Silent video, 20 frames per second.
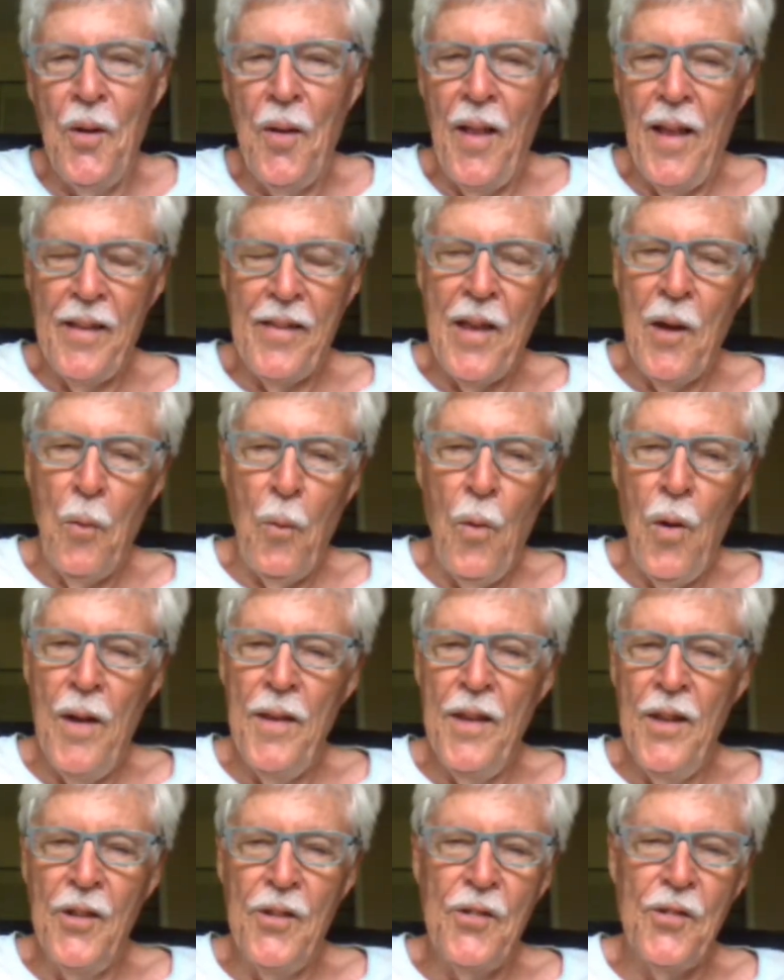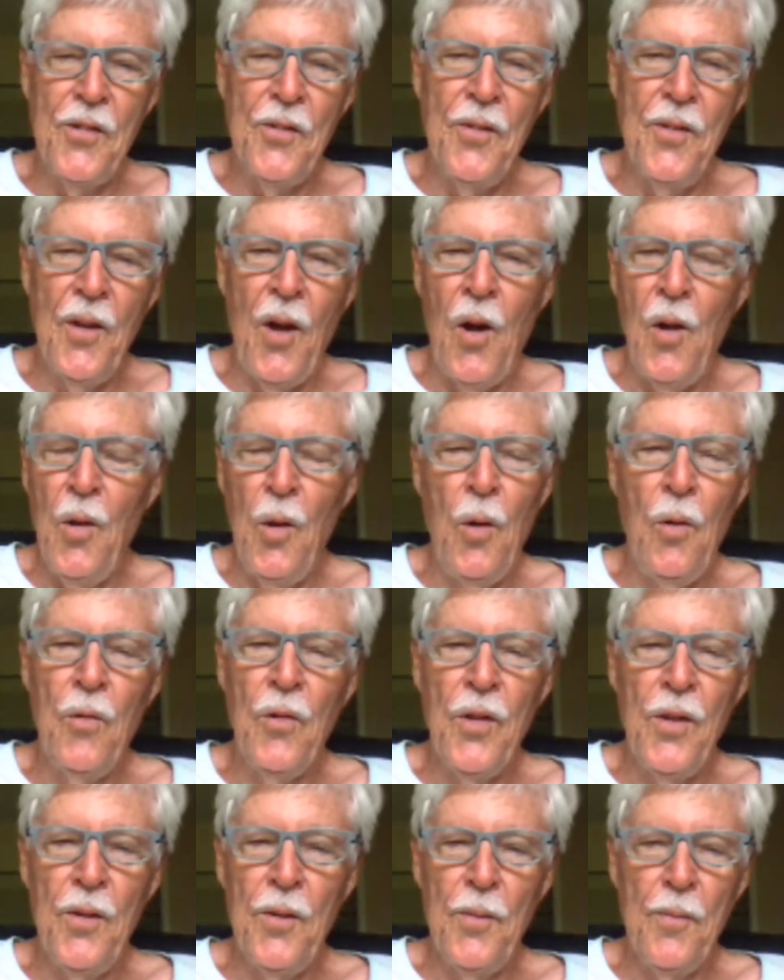like that one that's all
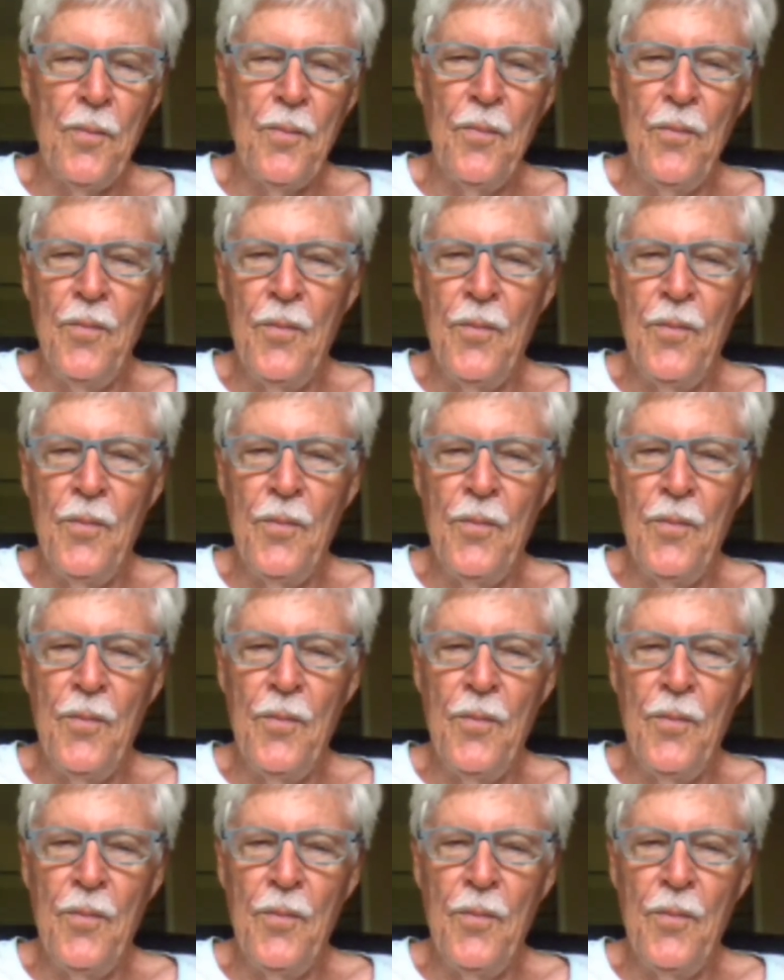over the